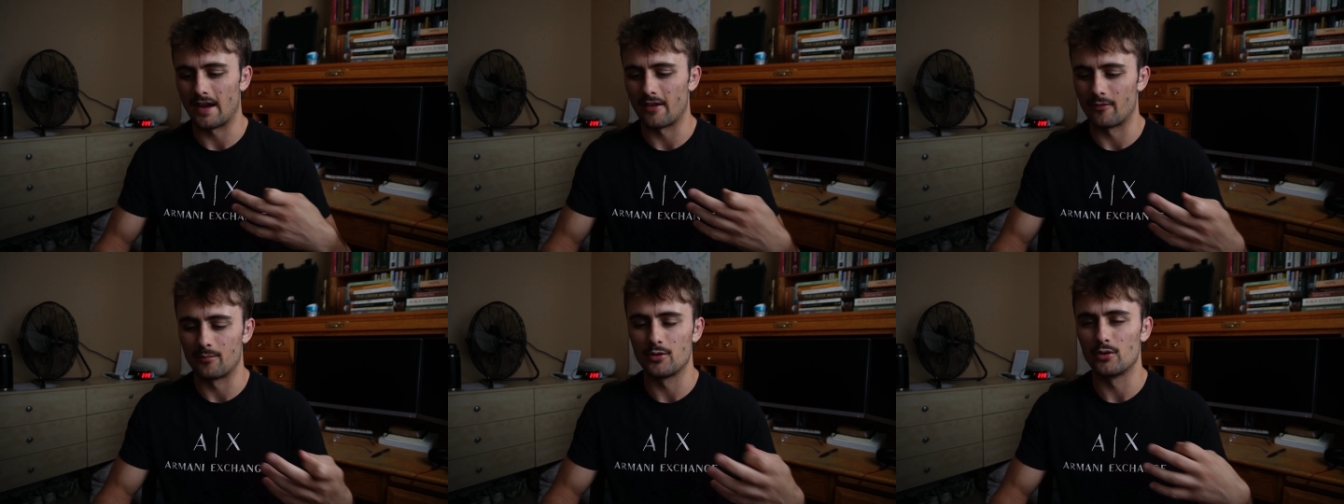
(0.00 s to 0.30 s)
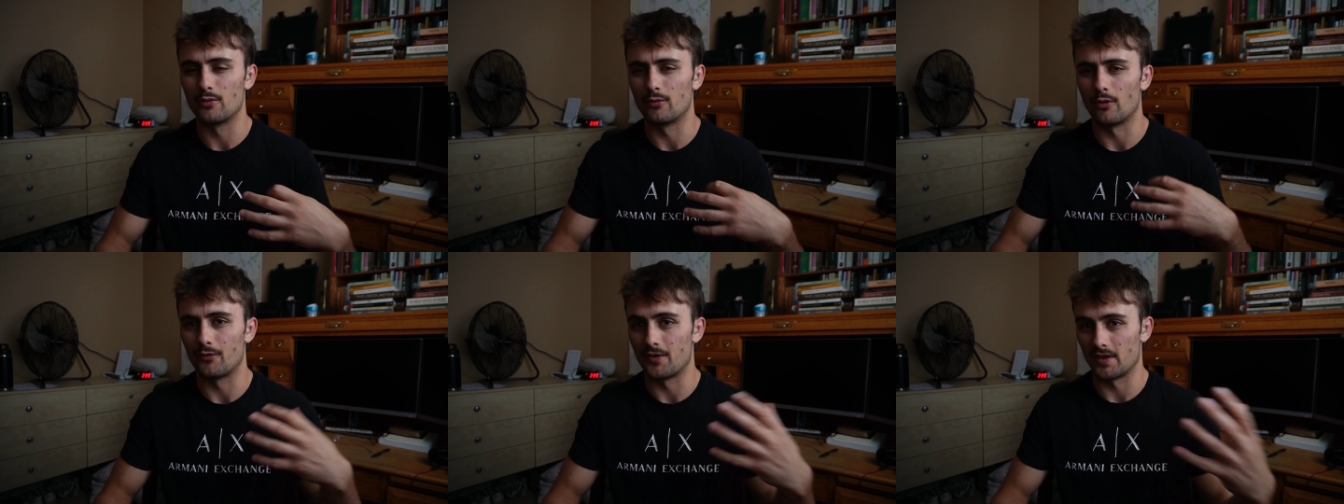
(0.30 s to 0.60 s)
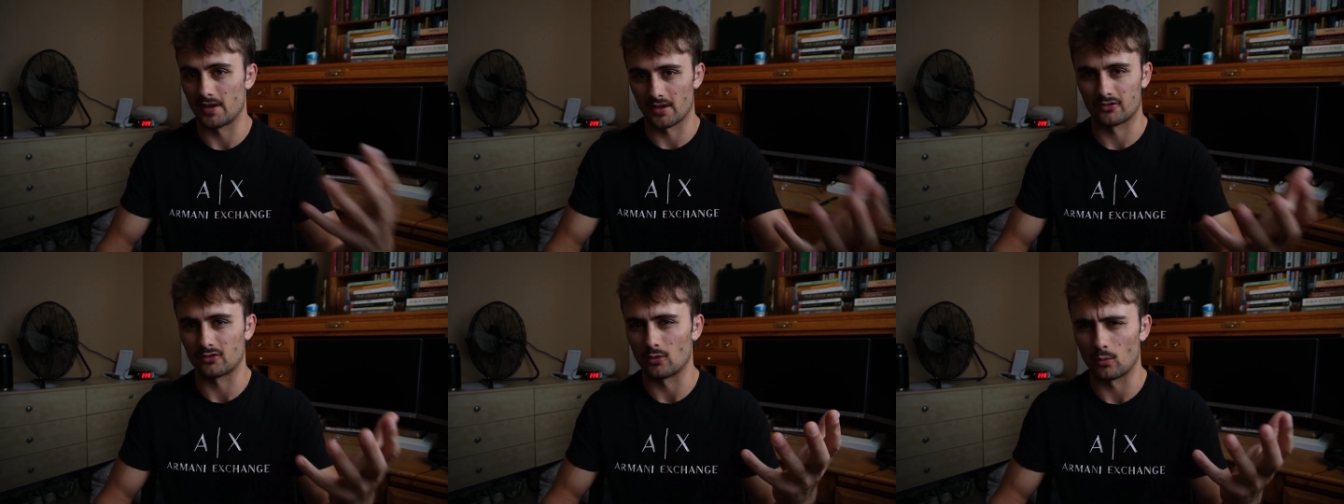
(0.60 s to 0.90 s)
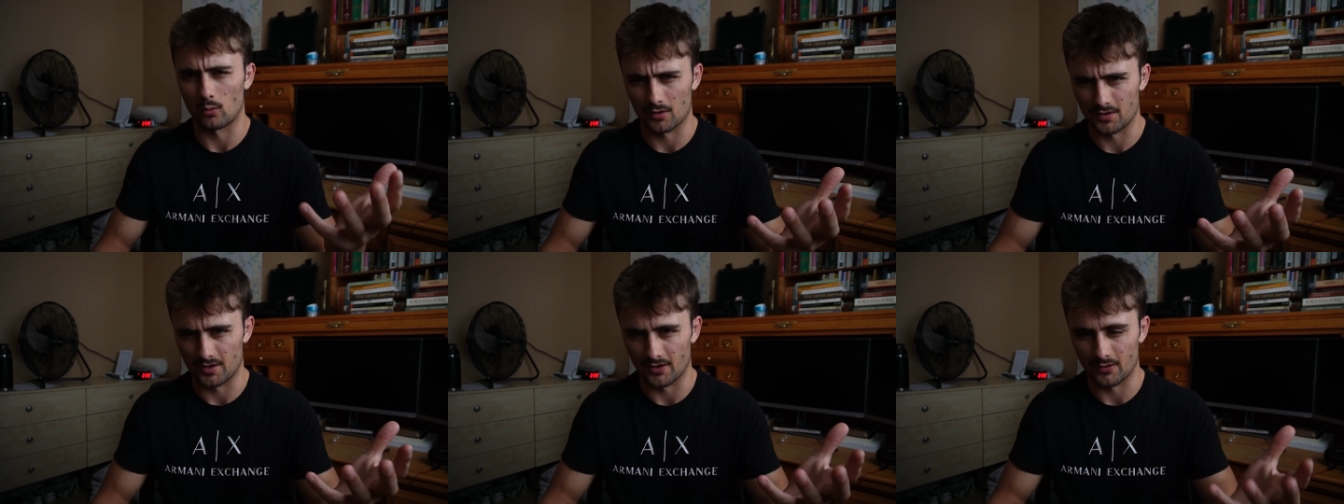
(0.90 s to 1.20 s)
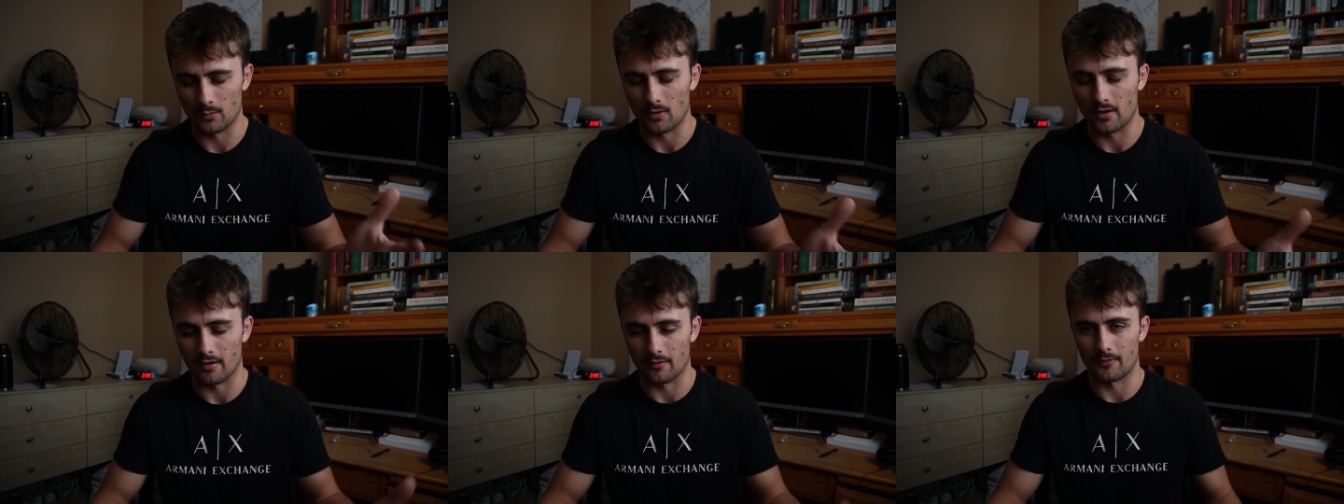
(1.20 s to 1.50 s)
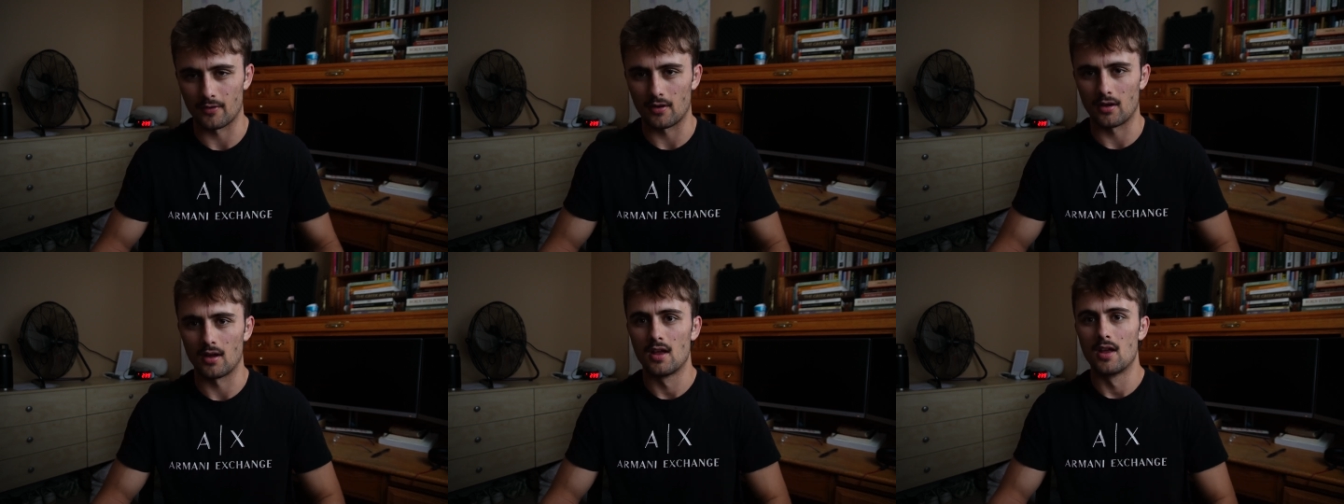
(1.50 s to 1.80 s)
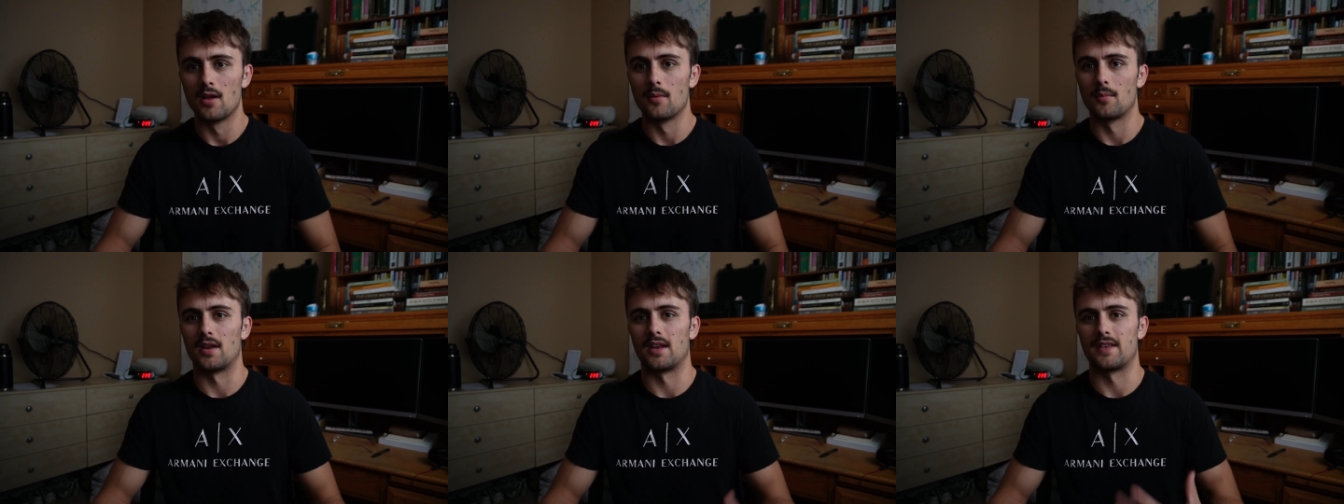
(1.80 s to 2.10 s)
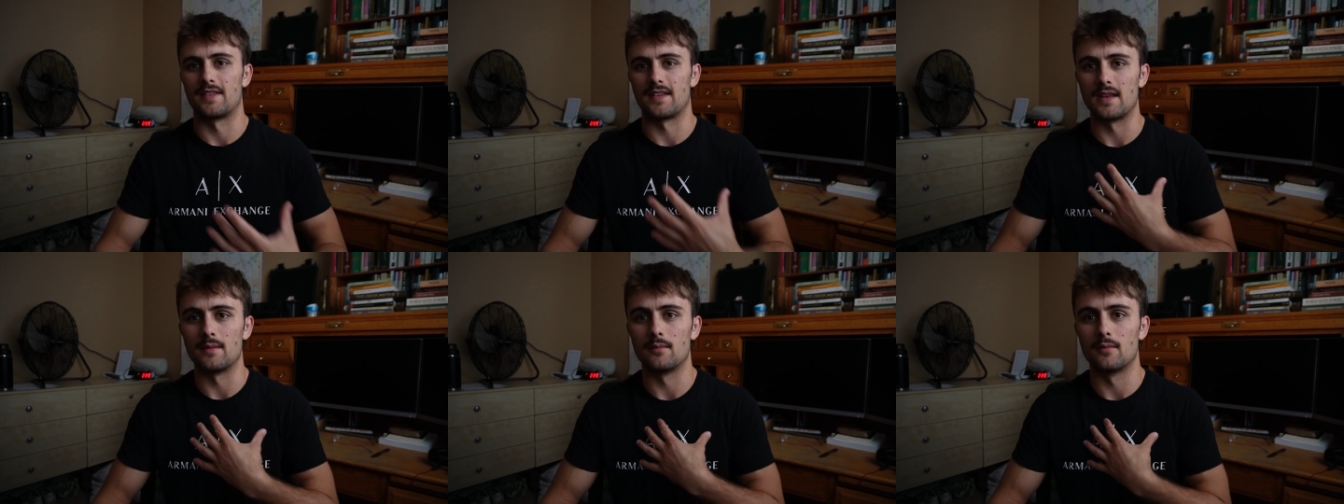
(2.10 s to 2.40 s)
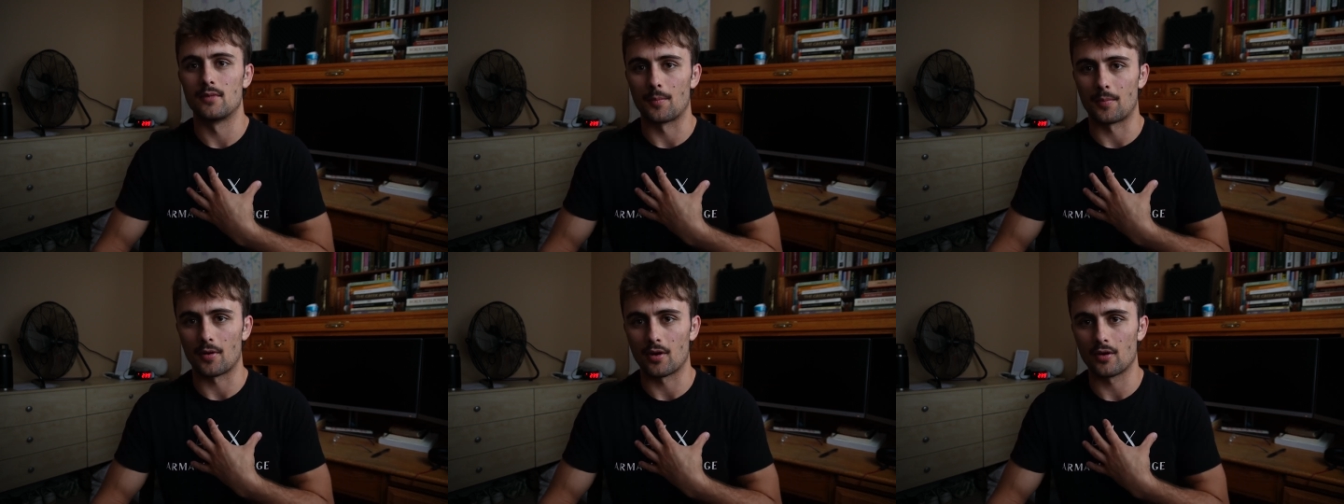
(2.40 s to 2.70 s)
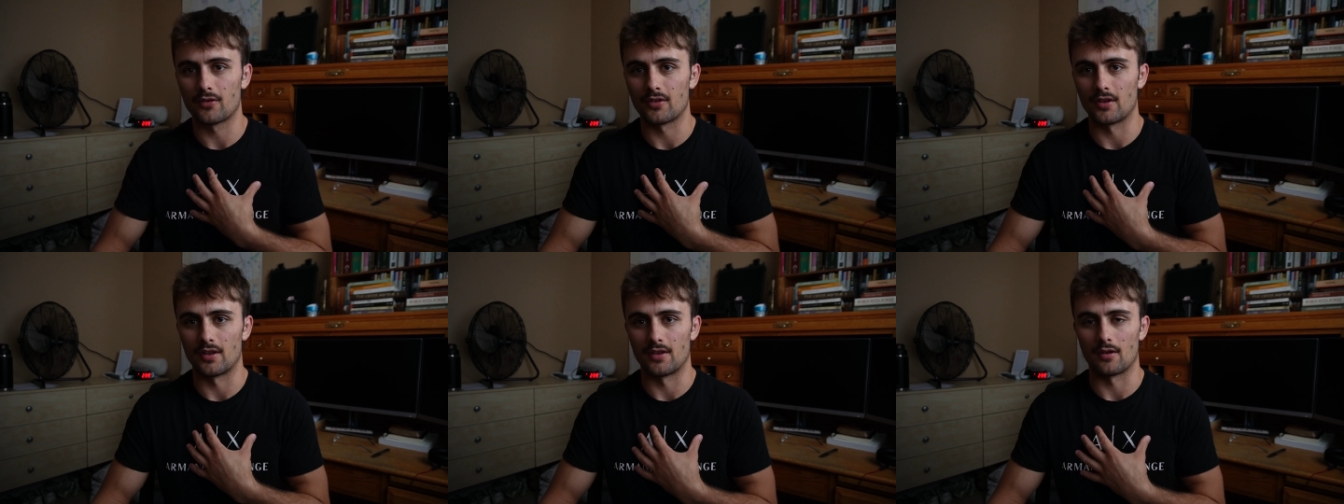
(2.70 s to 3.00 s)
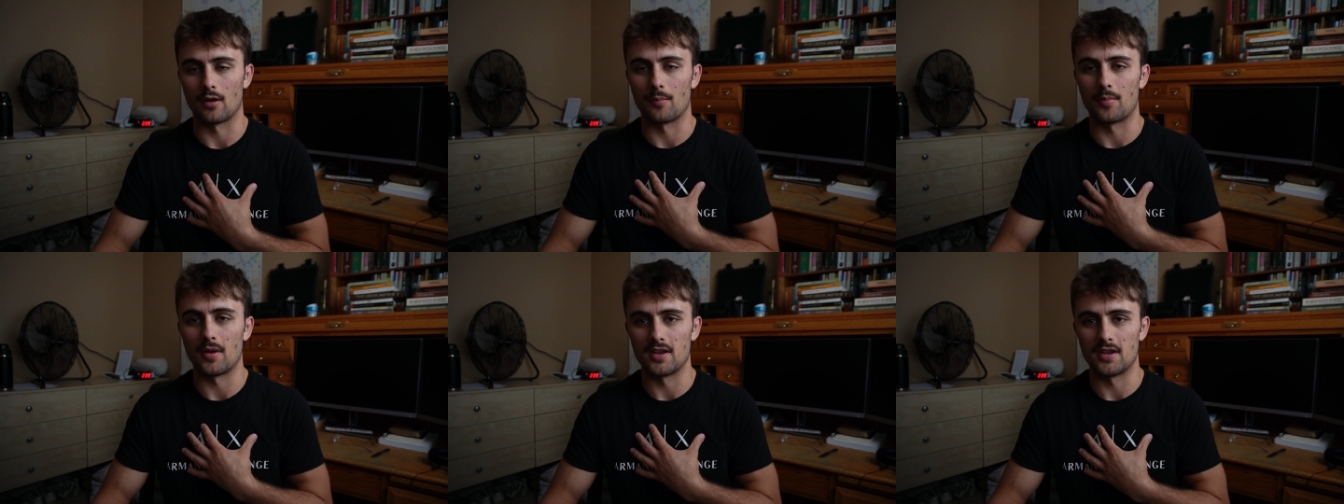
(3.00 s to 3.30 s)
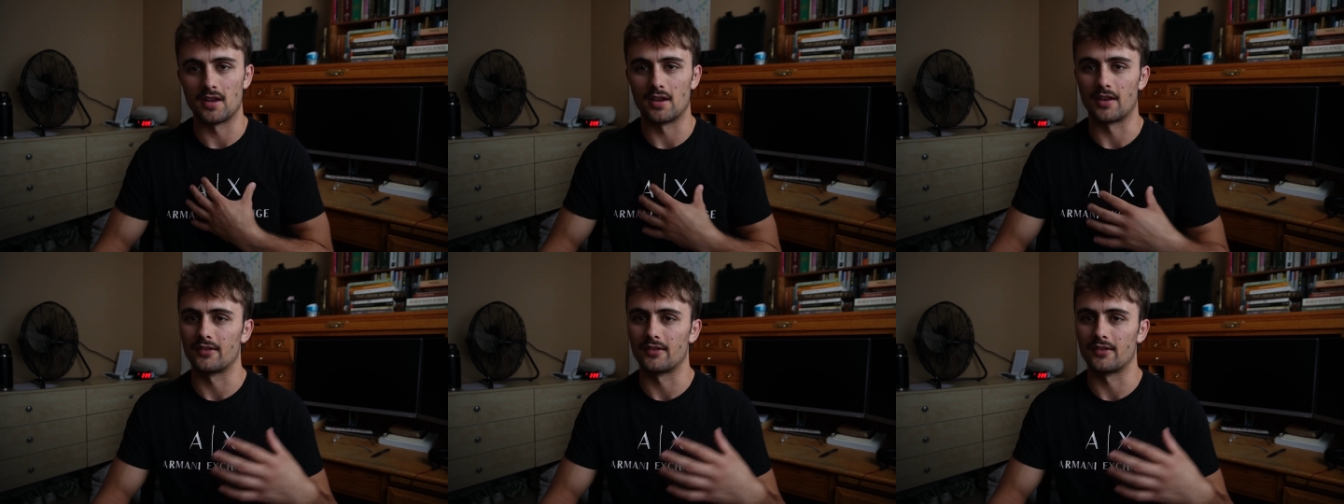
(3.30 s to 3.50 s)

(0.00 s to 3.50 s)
beautiful feelings toward this waterfall. But it's in the person, their opinion.